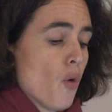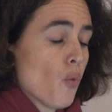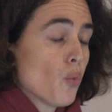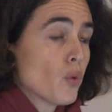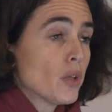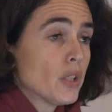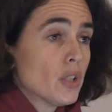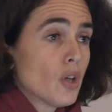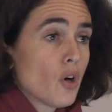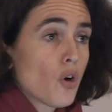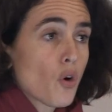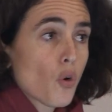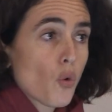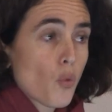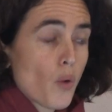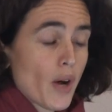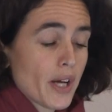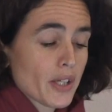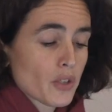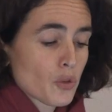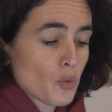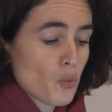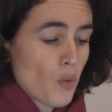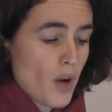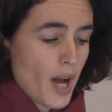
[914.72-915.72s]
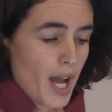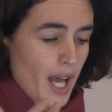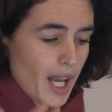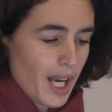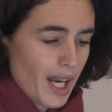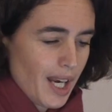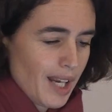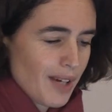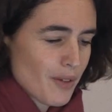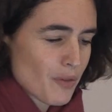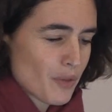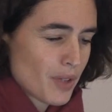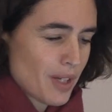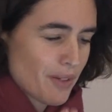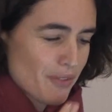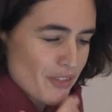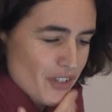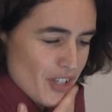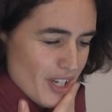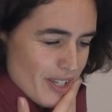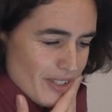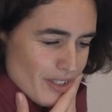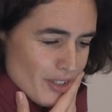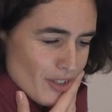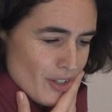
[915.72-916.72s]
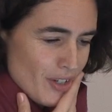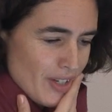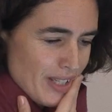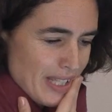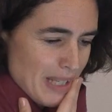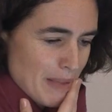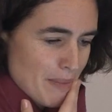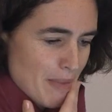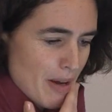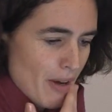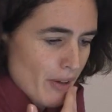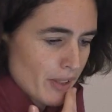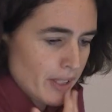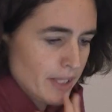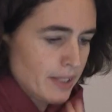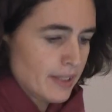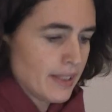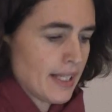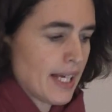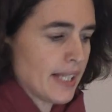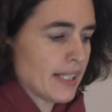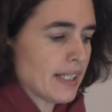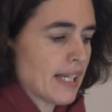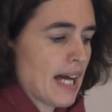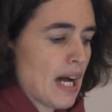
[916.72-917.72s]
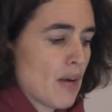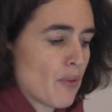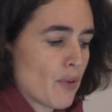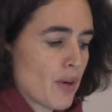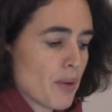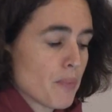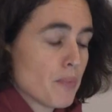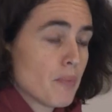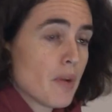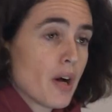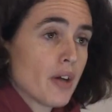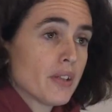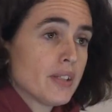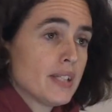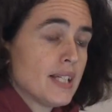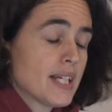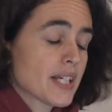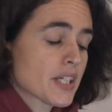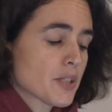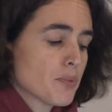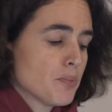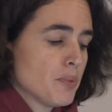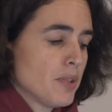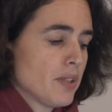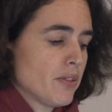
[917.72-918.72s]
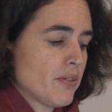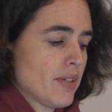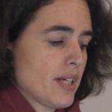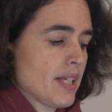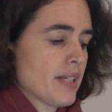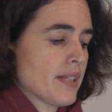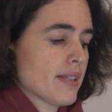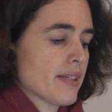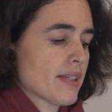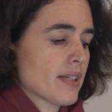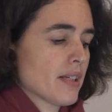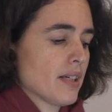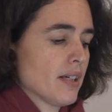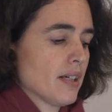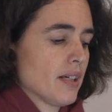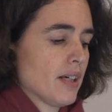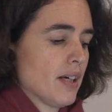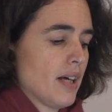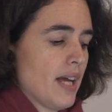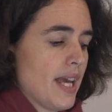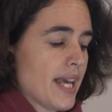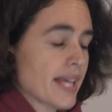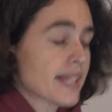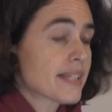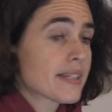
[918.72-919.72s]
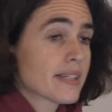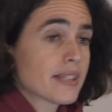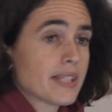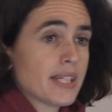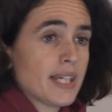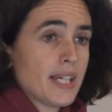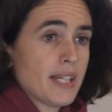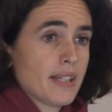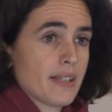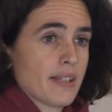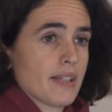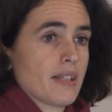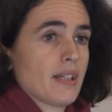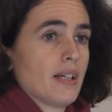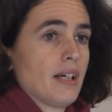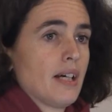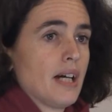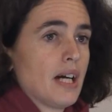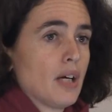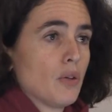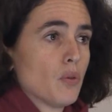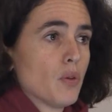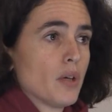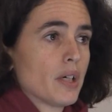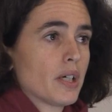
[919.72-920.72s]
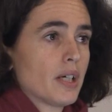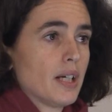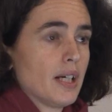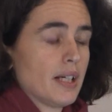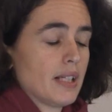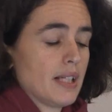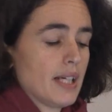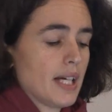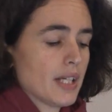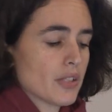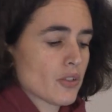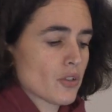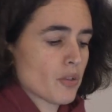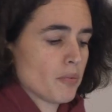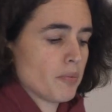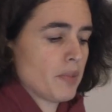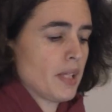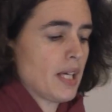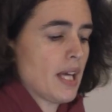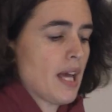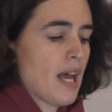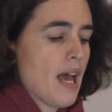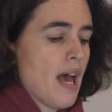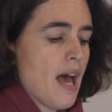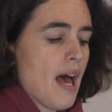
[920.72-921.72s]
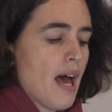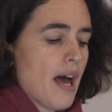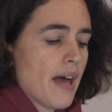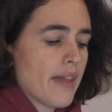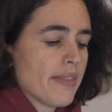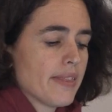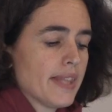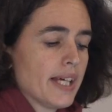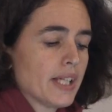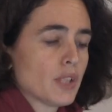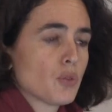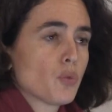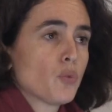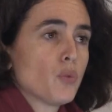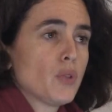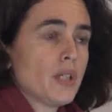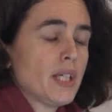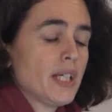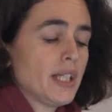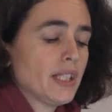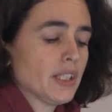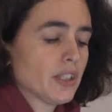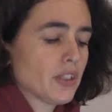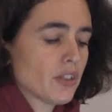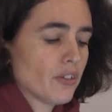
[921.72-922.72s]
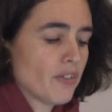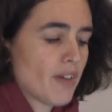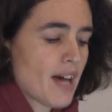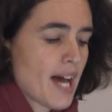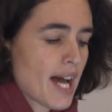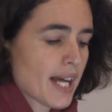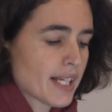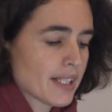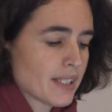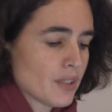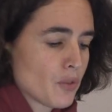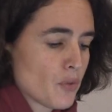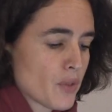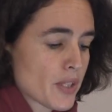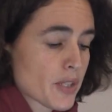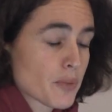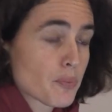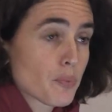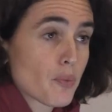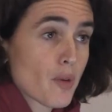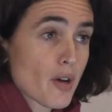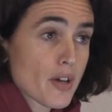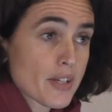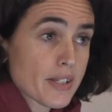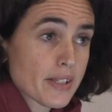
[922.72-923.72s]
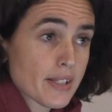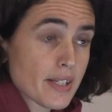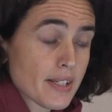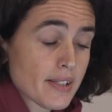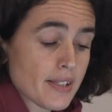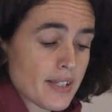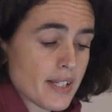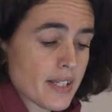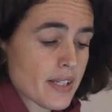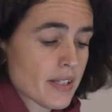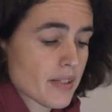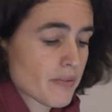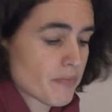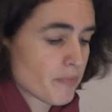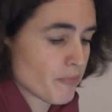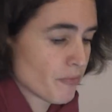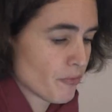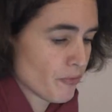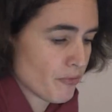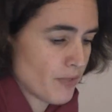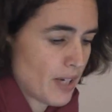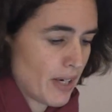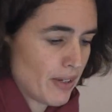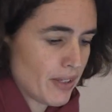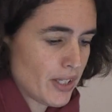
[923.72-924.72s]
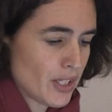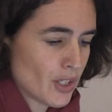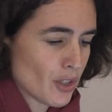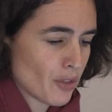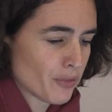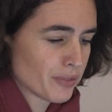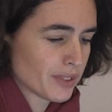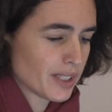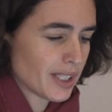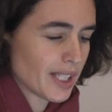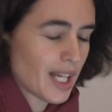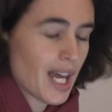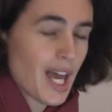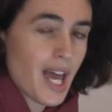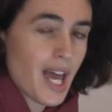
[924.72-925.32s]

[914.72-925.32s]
we know quite well, we have just heard about it, that our bodily experience exceeds our anatomy, and that we interact with prostheses very often.